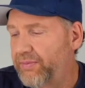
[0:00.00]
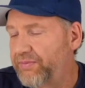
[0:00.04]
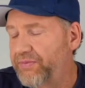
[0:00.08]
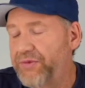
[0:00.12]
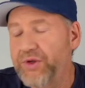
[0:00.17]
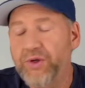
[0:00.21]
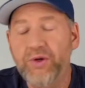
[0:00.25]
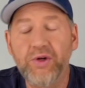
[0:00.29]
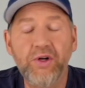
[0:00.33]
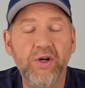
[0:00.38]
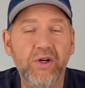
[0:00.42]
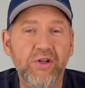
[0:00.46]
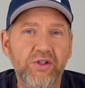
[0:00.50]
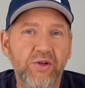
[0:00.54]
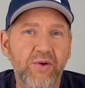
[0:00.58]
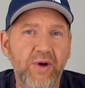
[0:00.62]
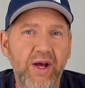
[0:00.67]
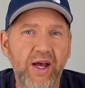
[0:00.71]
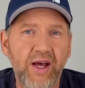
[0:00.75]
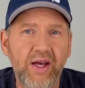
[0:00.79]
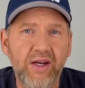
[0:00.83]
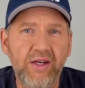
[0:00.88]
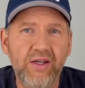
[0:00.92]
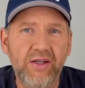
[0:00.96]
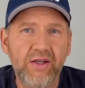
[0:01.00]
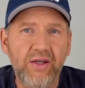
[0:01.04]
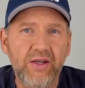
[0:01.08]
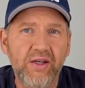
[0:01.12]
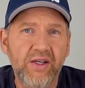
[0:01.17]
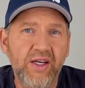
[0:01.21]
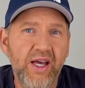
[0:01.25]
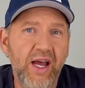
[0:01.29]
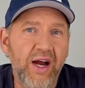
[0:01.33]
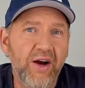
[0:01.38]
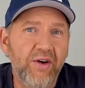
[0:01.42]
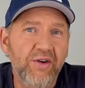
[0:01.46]
You can also add
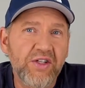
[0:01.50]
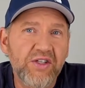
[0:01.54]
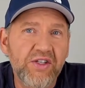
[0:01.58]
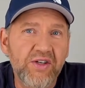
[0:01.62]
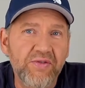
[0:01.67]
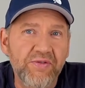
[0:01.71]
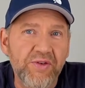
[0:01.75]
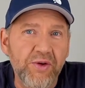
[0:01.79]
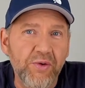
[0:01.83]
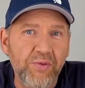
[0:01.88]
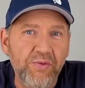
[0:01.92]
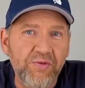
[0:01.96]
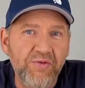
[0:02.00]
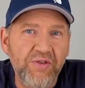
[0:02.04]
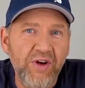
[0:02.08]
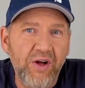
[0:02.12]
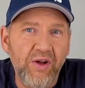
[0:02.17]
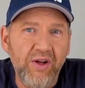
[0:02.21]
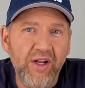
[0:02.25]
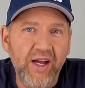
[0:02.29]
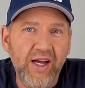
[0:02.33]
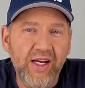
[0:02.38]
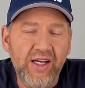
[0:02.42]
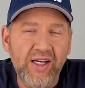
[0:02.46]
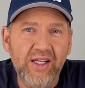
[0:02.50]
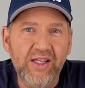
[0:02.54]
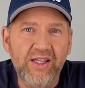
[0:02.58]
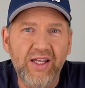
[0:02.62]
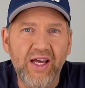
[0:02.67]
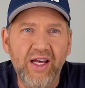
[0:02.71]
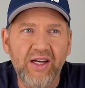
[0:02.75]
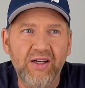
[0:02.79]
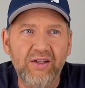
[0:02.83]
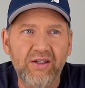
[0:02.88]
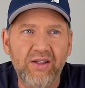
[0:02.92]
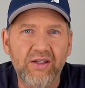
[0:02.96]
carrots if you felt like it.
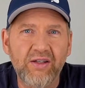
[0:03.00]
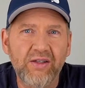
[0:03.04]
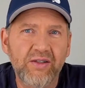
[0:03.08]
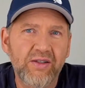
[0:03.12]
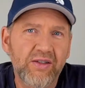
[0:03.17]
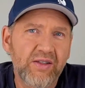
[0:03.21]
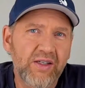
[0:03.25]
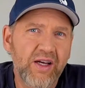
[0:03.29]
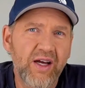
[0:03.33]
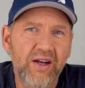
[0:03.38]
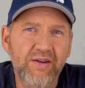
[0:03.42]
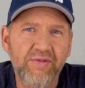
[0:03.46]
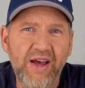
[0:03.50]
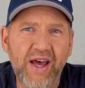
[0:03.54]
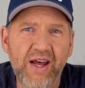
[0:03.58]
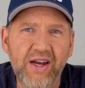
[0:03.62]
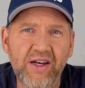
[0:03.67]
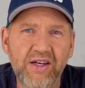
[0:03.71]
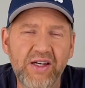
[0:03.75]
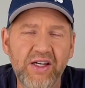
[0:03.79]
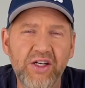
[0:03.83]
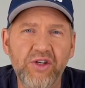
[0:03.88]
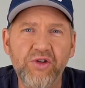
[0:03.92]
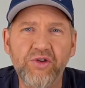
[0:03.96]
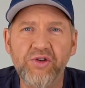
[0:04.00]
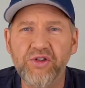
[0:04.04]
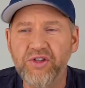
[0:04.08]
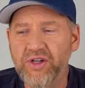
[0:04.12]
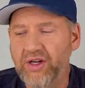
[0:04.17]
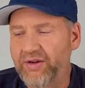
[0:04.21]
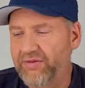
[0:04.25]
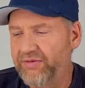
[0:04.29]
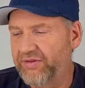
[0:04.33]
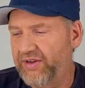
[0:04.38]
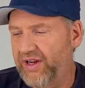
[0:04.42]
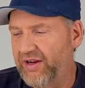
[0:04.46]
That'll kind of add an
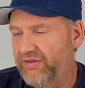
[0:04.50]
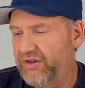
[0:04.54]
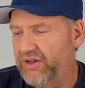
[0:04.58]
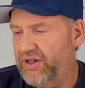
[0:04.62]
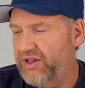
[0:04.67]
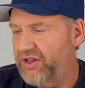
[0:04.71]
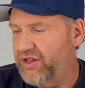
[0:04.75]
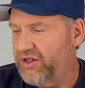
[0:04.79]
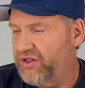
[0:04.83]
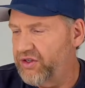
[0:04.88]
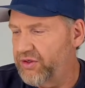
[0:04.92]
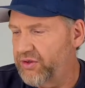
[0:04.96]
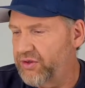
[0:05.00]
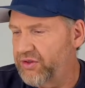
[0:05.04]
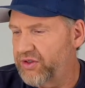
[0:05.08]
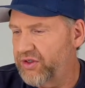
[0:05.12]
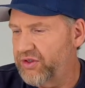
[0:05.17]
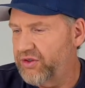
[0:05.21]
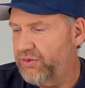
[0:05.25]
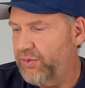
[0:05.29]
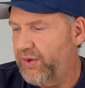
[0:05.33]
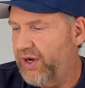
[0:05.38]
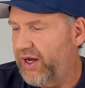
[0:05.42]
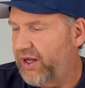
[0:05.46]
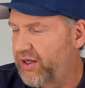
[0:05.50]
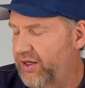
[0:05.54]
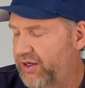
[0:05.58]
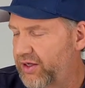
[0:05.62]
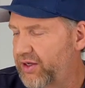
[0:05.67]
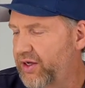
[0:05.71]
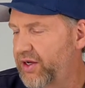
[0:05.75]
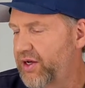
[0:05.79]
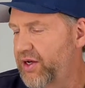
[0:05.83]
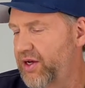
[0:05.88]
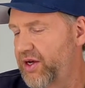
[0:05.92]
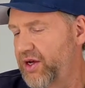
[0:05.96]
interesting flavor to the juice as well.
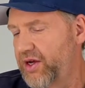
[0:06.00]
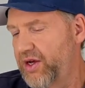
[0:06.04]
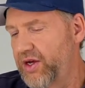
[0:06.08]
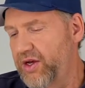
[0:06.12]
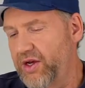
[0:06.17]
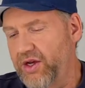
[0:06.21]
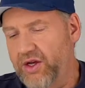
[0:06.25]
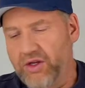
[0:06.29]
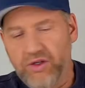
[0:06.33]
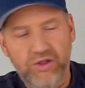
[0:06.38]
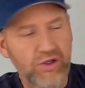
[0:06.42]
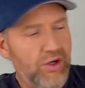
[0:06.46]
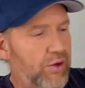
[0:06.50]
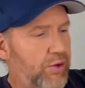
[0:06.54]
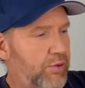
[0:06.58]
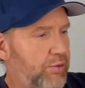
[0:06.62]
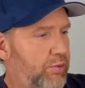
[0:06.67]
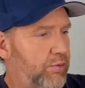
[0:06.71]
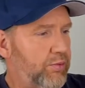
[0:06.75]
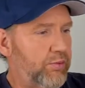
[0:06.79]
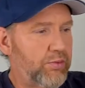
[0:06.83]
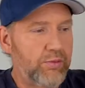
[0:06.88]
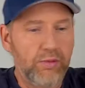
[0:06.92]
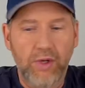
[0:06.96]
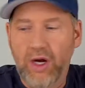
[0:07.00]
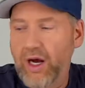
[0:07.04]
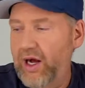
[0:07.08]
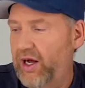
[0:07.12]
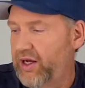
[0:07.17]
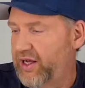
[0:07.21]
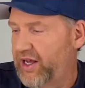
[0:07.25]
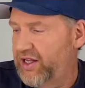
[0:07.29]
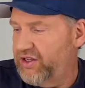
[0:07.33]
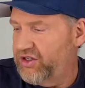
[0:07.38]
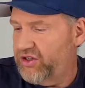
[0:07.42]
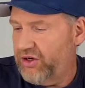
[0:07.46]
So I'll
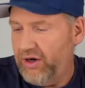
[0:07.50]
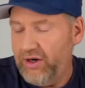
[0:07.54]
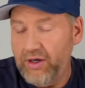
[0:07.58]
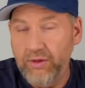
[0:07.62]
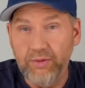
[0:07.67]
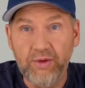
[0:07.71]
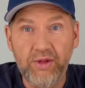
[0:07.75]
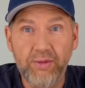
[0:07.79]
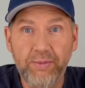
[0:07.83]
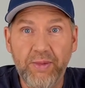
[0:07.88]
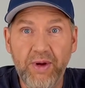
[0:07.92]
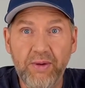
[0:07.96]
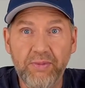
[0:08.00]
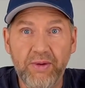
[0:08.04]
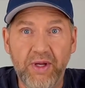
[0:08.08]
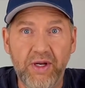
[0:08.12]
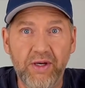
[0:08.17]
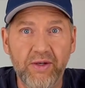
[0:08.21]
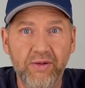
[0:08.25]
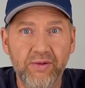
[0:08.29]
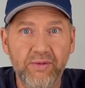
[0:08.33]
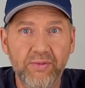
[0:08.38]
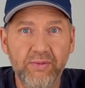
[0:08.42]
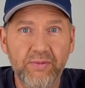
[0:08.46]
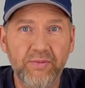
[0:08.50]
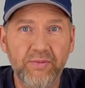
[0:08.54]
get started with the pumpkin.